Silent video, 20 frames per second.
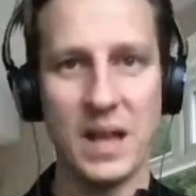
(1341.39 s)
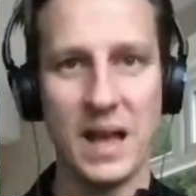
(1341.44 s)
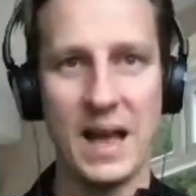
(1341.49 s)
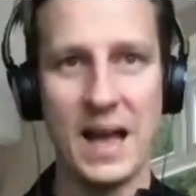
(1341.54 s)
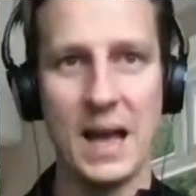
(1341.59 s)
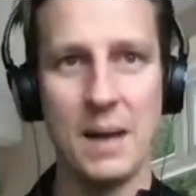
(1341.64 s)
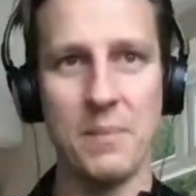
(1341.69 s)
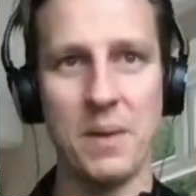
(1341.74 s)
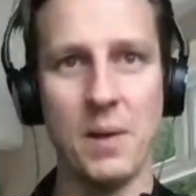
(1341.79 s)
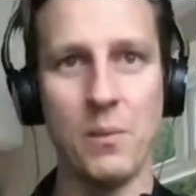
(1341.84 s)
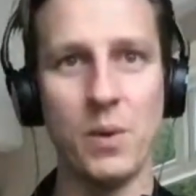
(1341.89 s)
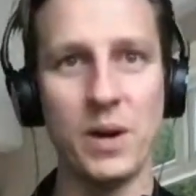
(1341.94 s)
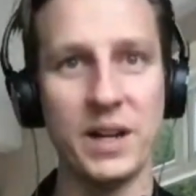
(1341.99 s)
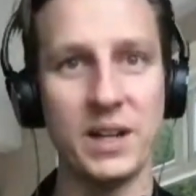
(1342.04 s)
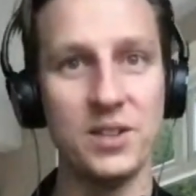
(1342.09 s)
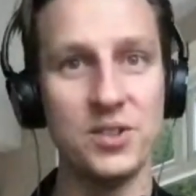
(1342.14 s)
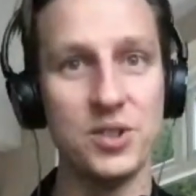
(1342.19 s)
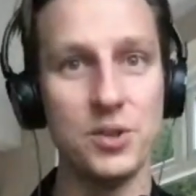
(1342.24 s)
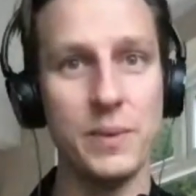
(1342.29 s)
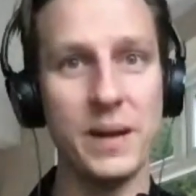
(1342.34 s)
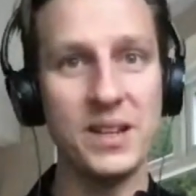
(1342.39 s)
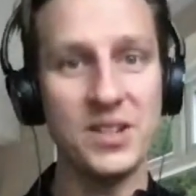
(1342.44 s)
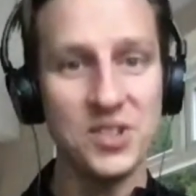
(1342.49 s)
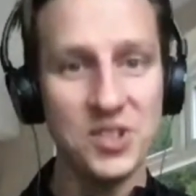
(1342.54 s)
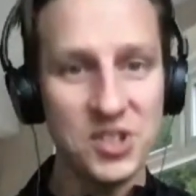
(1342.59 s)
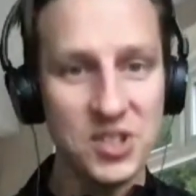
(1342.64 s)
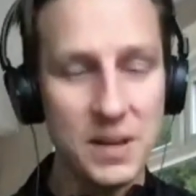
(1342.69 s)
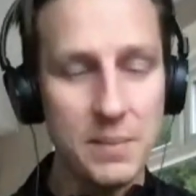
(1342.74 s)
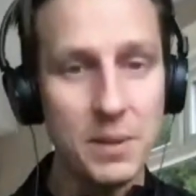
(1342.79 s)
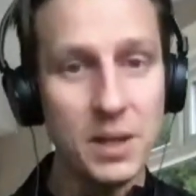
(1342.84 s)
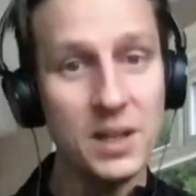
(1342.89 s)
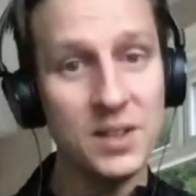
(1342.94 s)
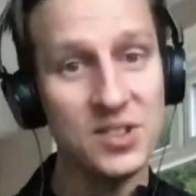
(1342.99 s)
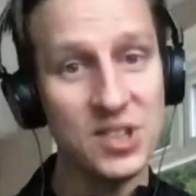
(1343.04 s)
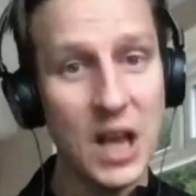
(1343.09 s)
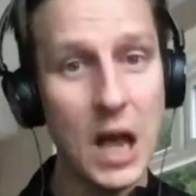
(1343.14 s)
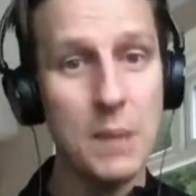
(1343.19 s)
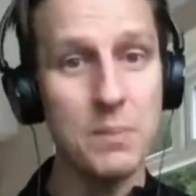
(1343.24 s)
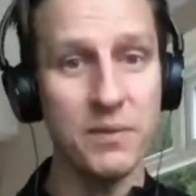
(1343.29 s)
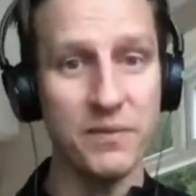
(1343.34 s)
And we're going to do a similar
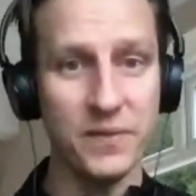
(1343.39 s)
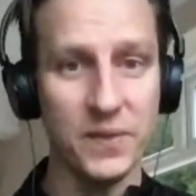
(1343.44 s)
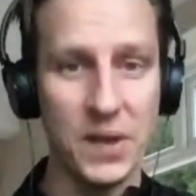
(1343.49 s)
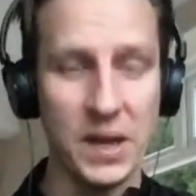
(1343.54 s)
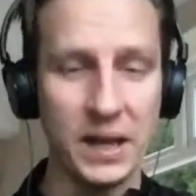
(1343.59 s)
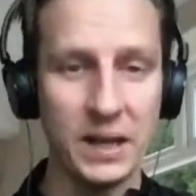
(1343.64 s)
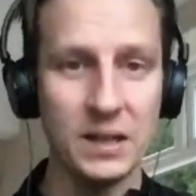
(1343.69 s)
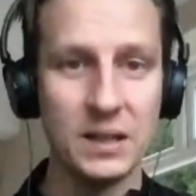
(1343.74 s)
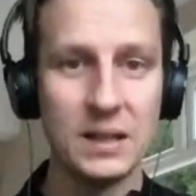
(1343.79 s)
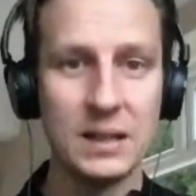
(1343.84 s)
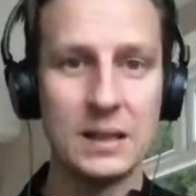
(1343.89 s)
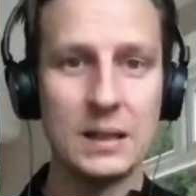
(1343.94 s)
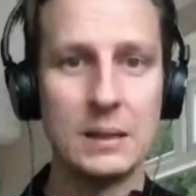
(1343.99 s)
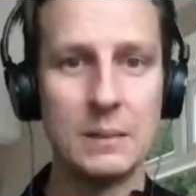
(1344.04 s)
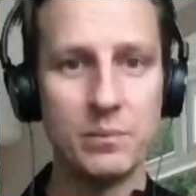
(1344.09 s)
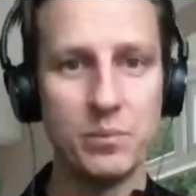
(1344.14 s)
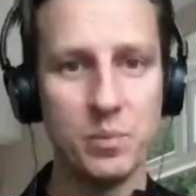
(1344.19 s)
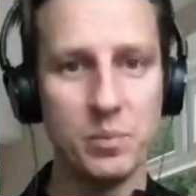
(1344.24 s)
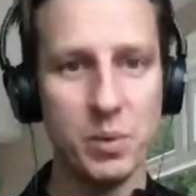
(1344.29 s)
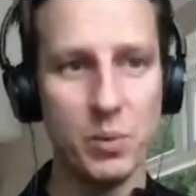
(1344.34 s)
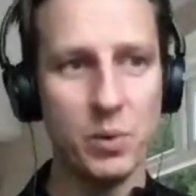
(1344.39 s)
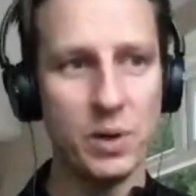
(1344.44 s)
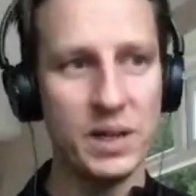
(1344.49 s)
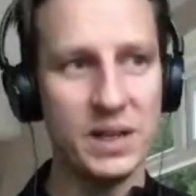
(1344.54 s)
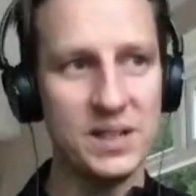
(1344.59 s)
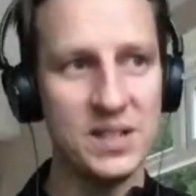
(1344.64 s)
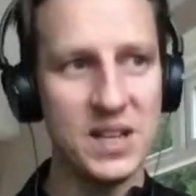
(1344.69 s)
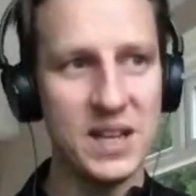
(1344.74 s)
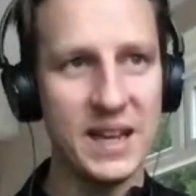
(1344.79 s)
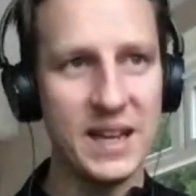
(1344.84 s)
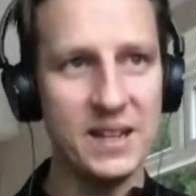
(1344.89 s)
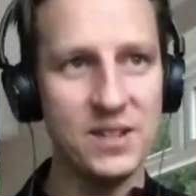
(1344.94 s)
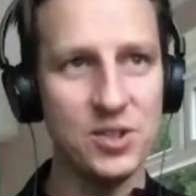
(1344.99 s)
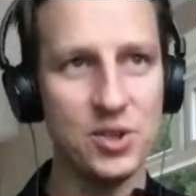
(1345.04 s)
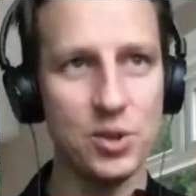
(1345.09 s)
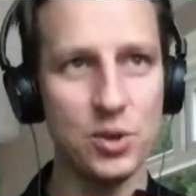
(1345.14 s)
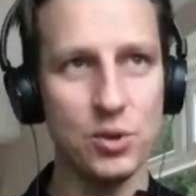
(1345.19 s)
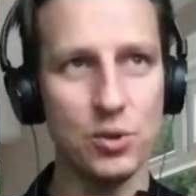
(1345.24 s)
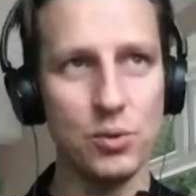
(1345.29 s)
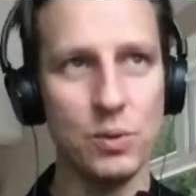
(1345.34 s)
type of thing, but we're going to dig
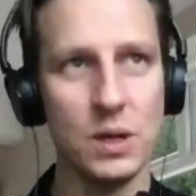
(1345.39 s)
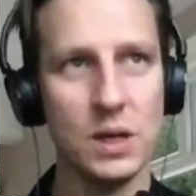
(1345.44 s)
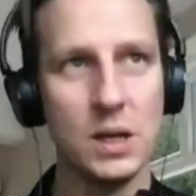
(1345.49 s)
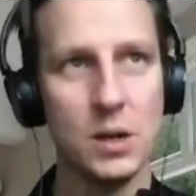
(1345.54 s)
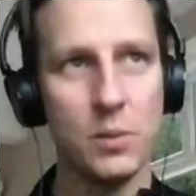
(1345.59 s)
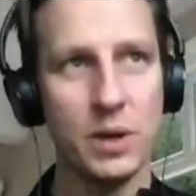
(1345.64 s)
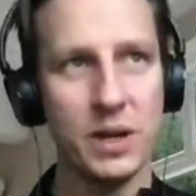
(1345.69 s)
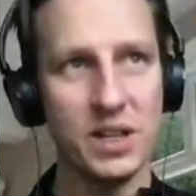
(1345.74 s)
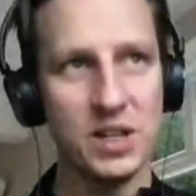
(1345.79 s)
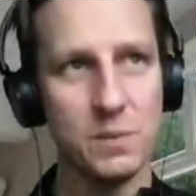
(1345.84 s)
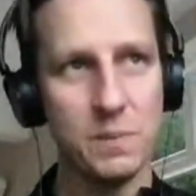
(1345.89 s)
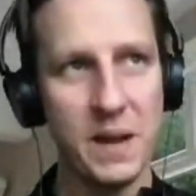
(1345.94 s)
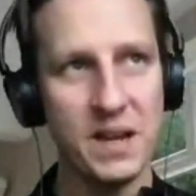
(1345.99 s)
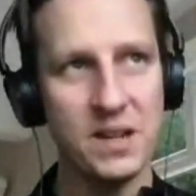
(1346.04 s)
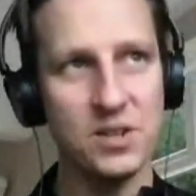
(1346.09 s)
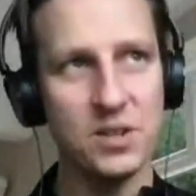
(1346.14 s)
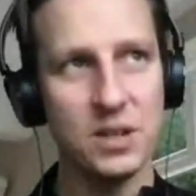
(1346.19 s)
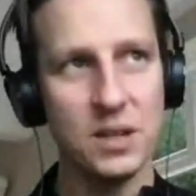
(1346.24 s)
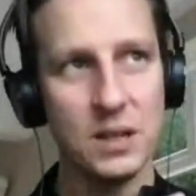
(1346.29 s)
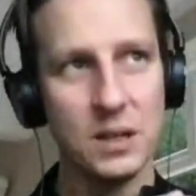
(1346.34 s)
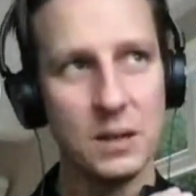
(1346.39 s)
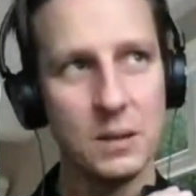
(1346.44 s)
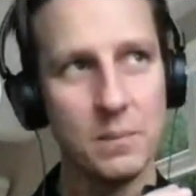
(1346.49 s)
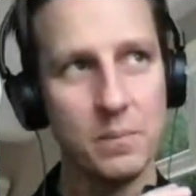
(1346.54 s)
into, we're going to spend